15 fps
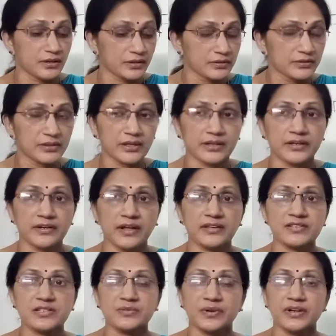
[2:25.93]
Then
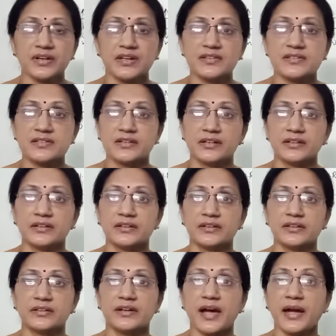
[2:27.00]
next one is
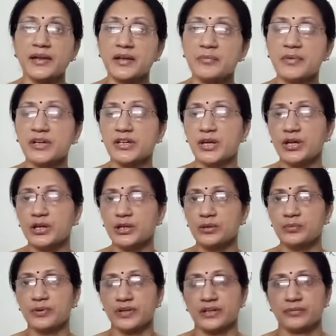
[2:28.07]
dynamic
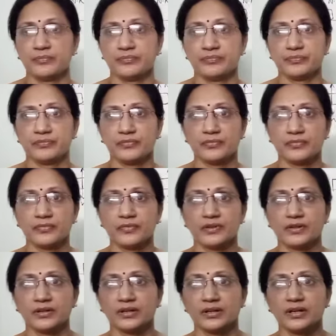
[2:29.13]
equilibrium.
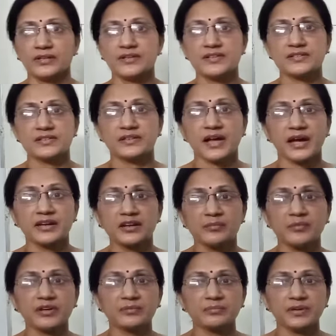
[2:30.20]
It is
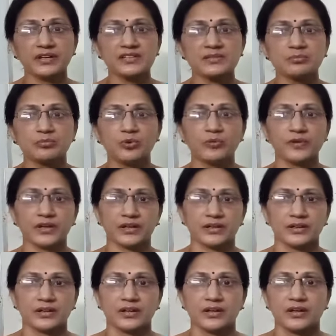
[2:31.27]
dynamic means
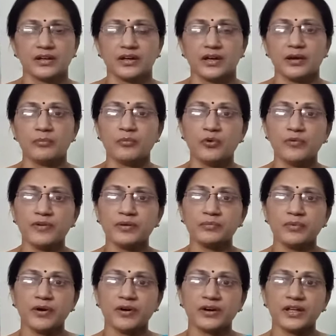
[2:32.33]
moving. A moving
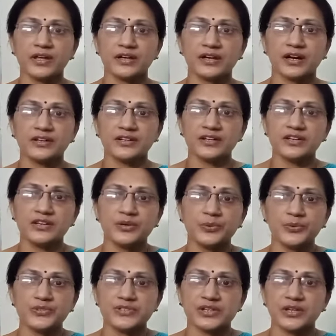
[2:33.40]
body
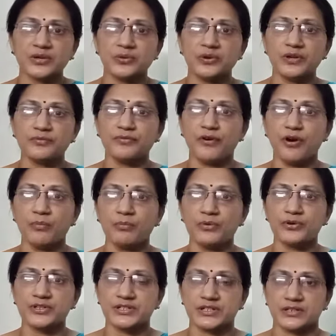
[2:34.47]
continues the uniform
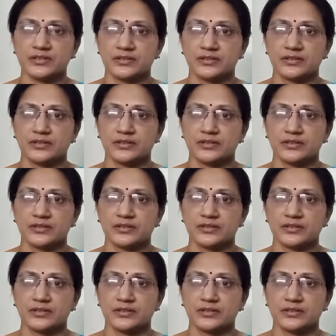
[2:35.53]
motion